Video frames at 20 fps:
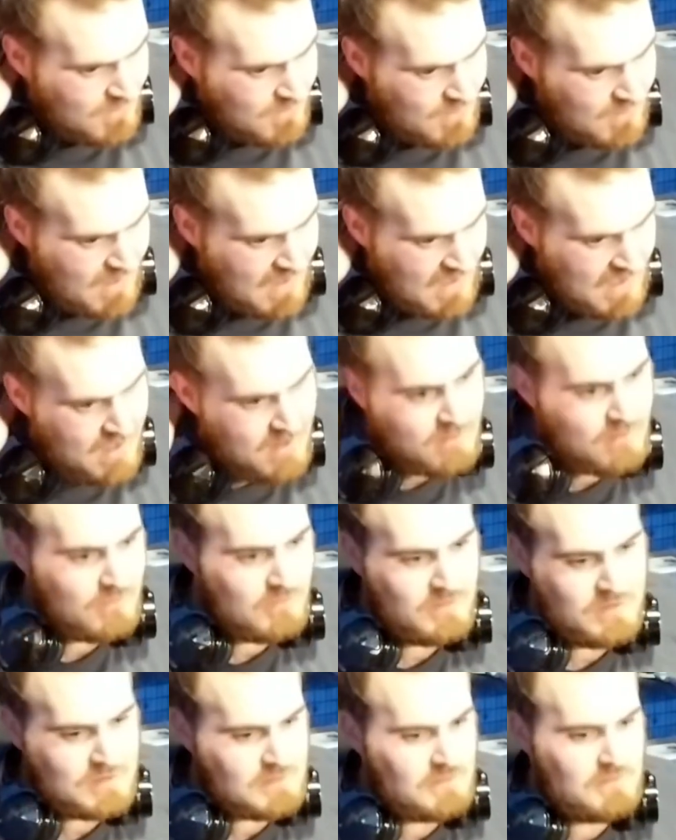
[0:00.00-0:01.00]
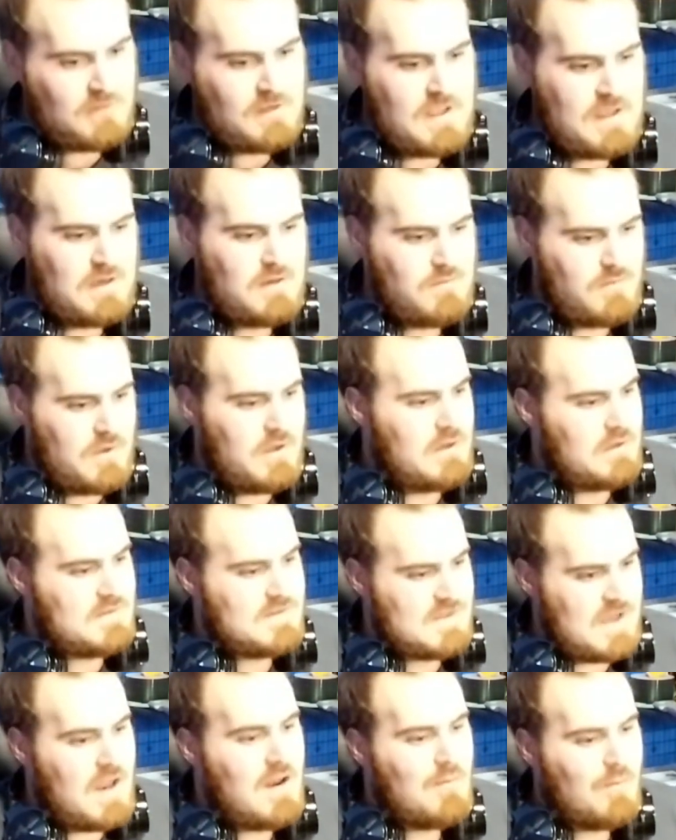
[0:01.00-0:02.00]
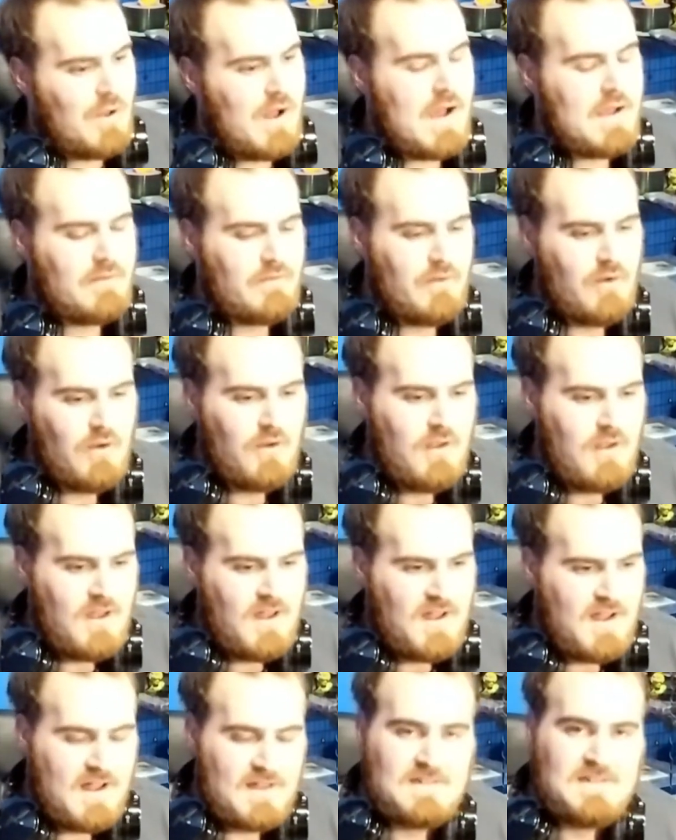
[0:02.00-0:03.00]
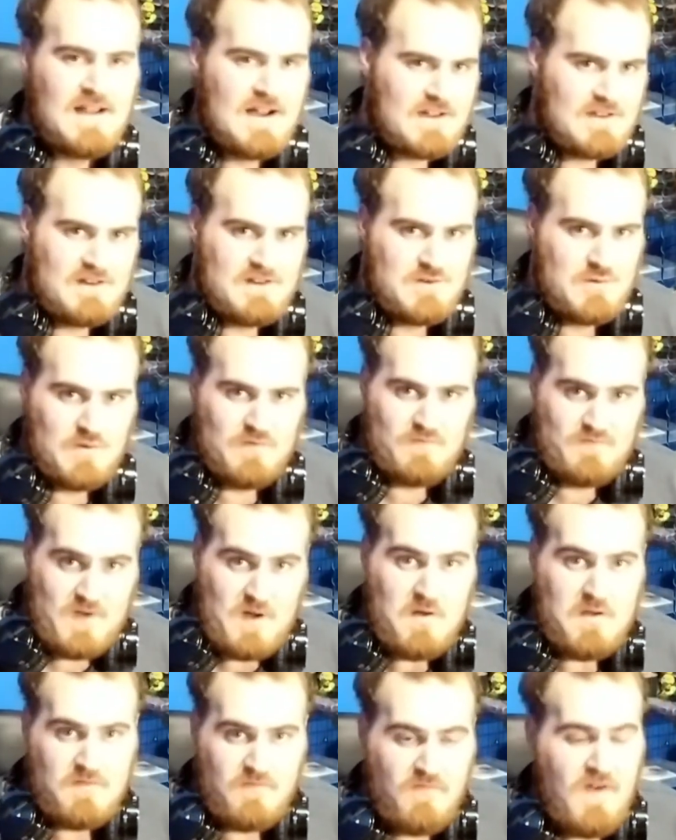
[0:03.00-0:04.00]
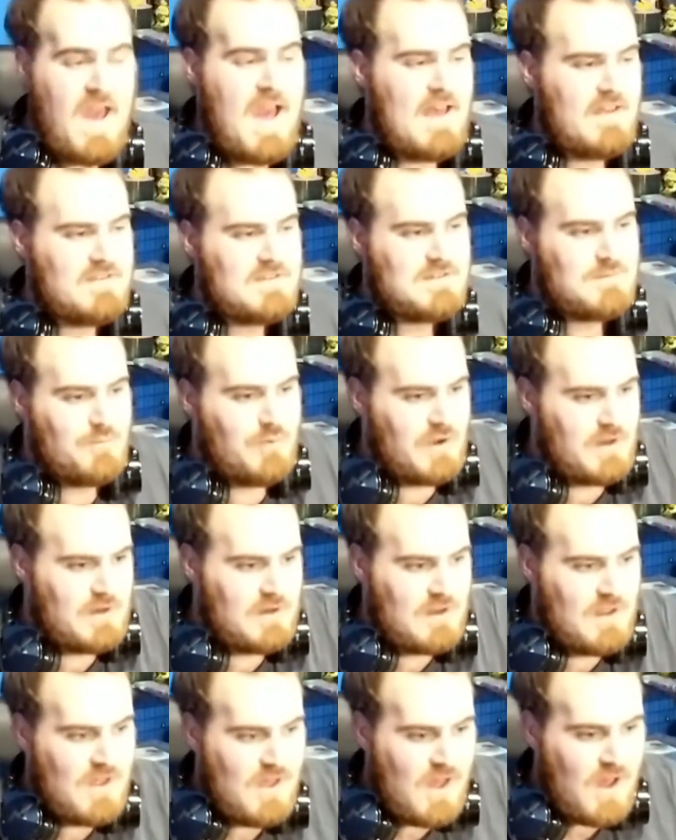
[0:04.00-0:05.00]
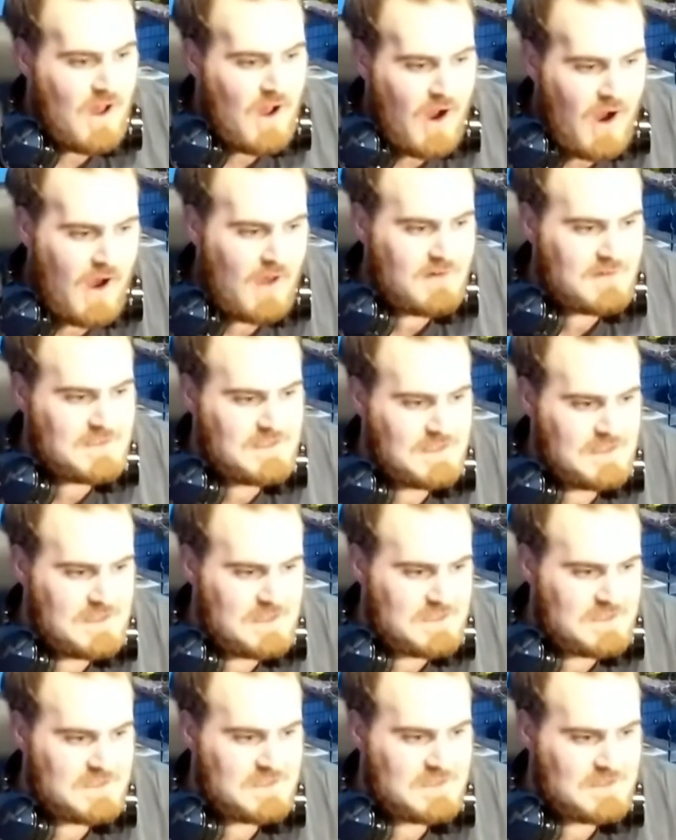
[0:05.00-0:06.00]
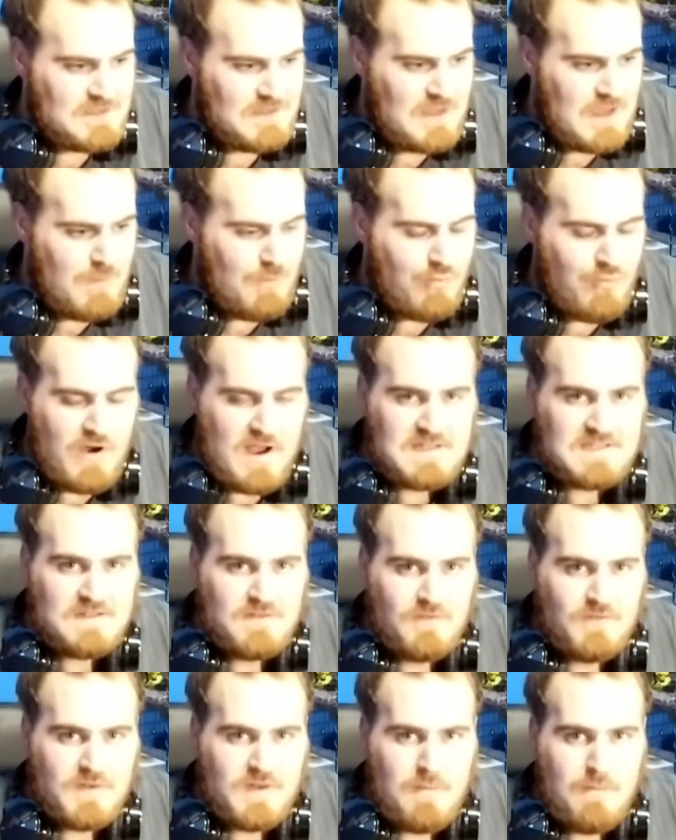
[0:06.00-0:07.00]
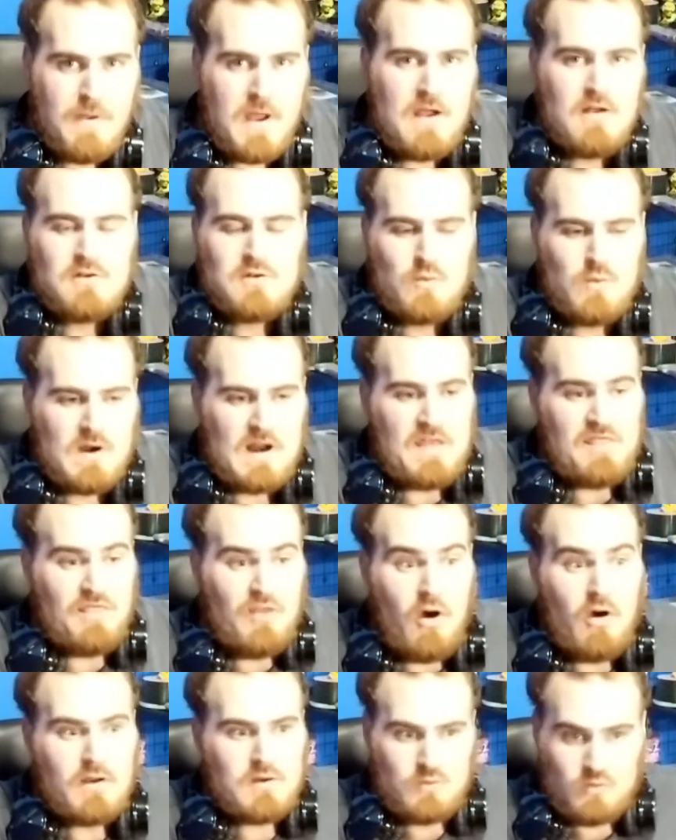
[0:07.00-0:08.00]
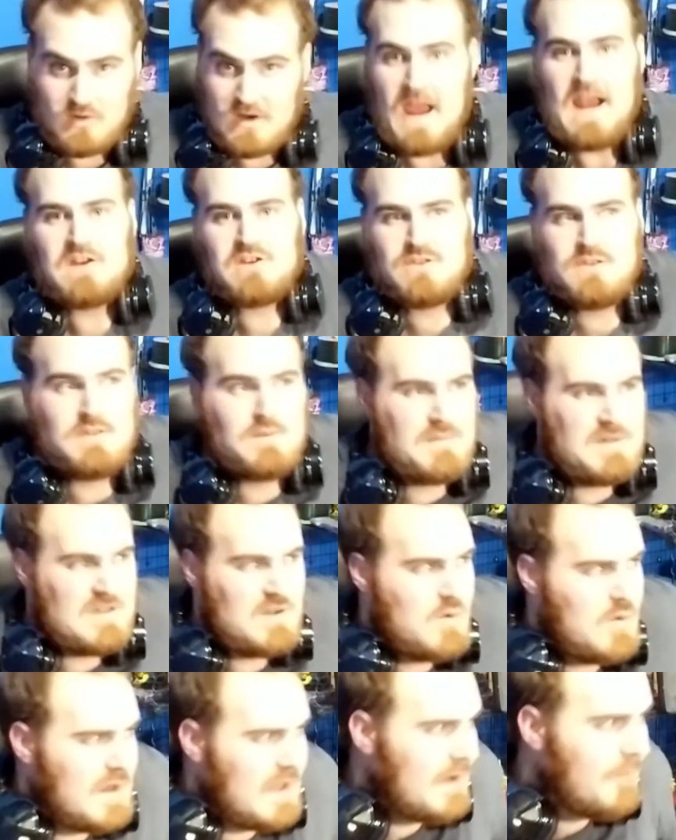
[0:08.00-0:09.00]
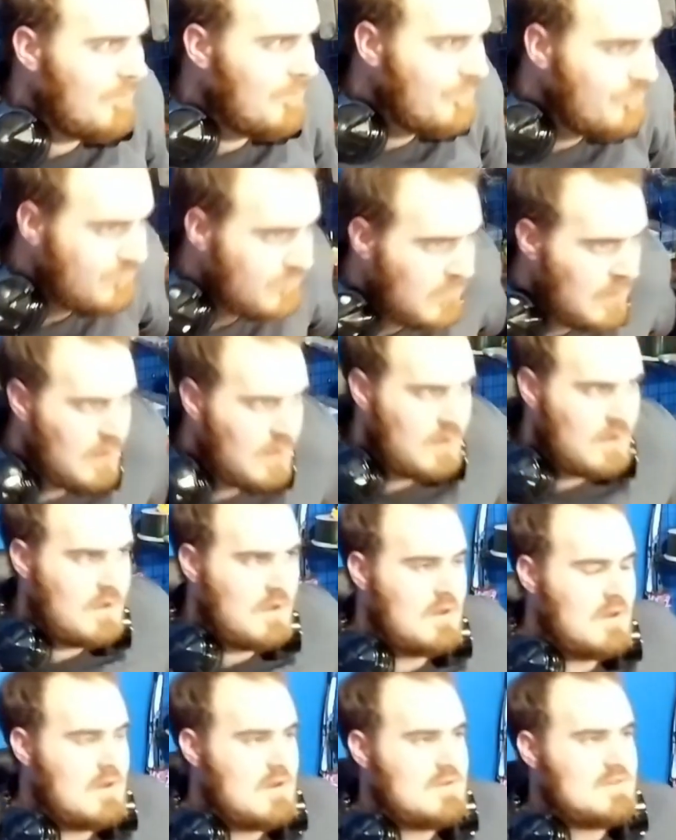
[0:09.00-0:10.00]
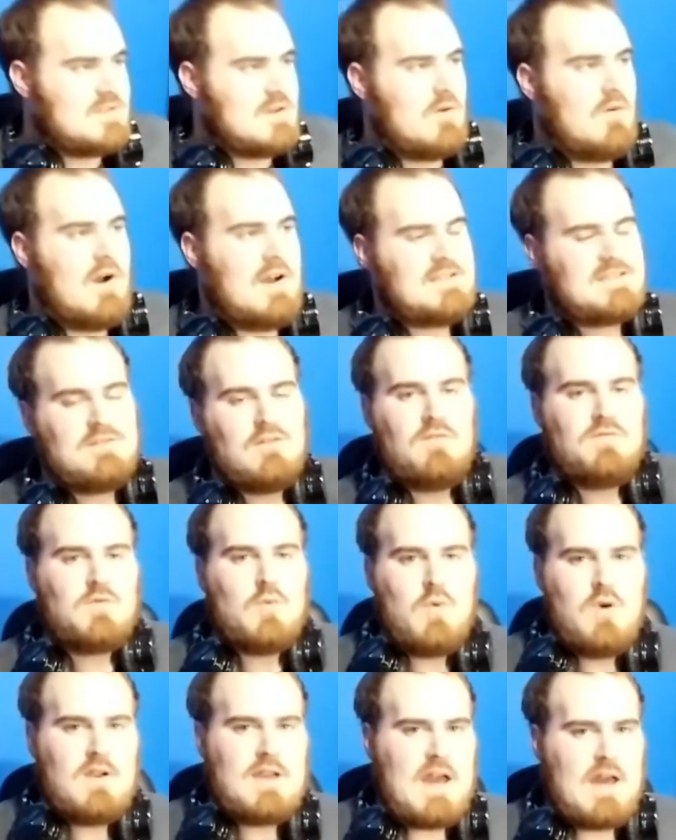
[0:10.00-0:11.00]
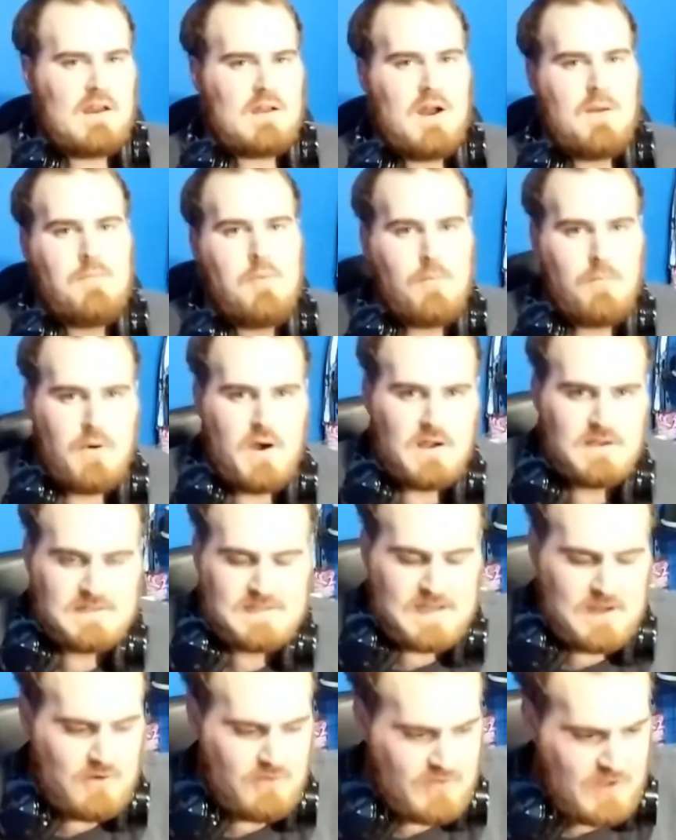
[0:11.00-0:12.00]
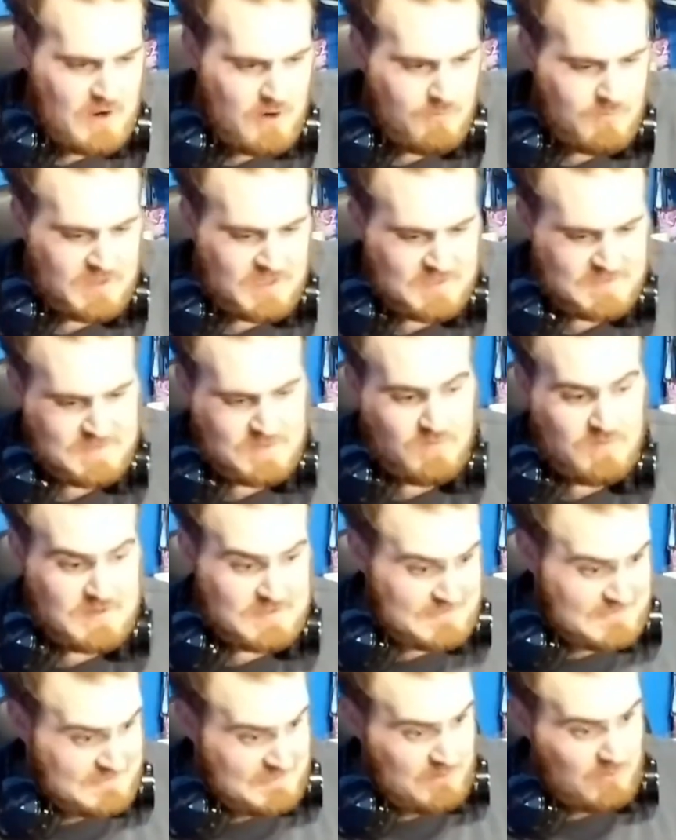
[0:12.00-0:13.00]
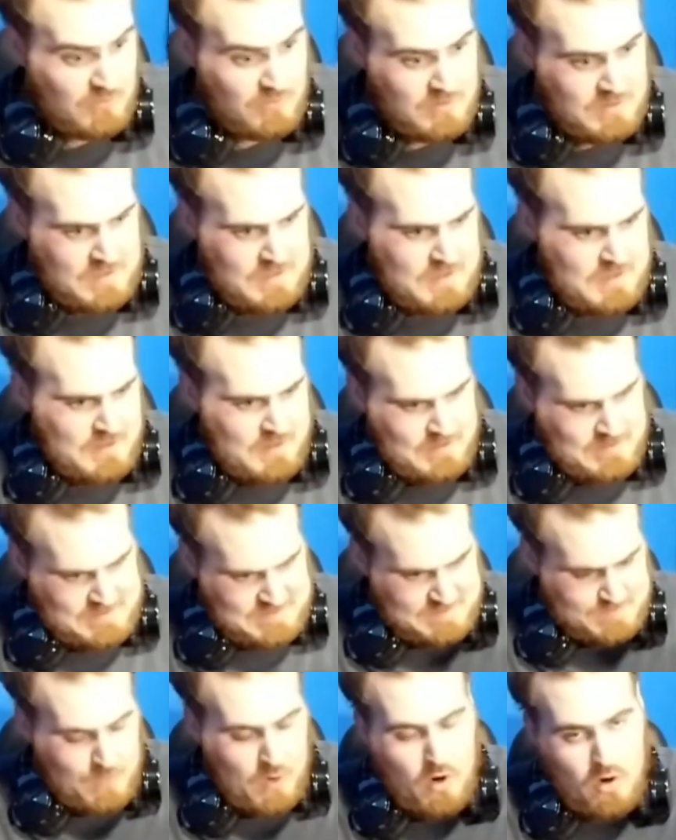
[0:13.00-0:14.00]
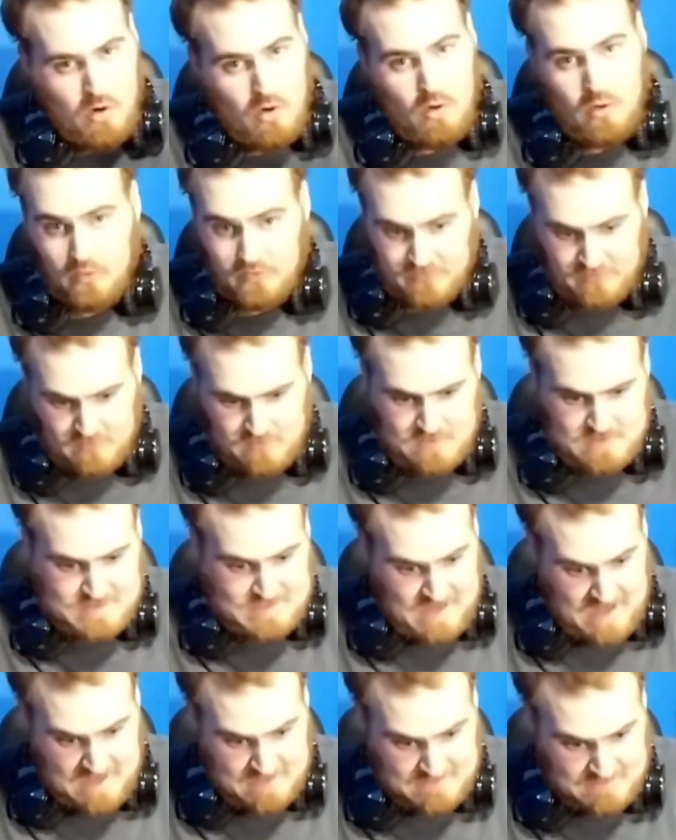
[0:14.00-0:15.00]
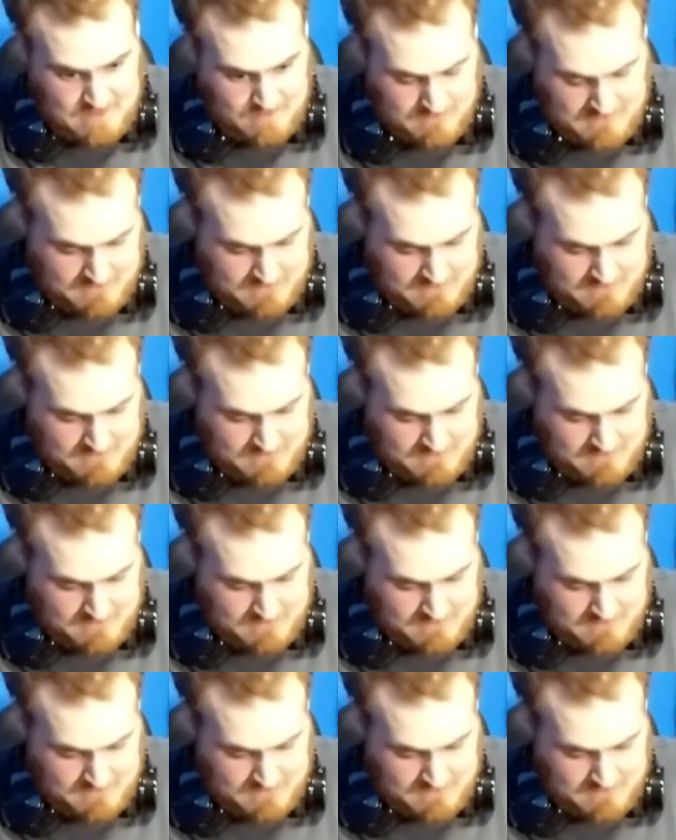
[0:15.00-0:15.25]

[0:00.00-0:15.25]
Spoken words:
and a little itty bitty sandblaster, it's not going to do it very fast, but honestly it's impressive compared to what I thought it would actually be doing. So I still have to work out a couple bugs here or there because there is still small holes that the sand's coming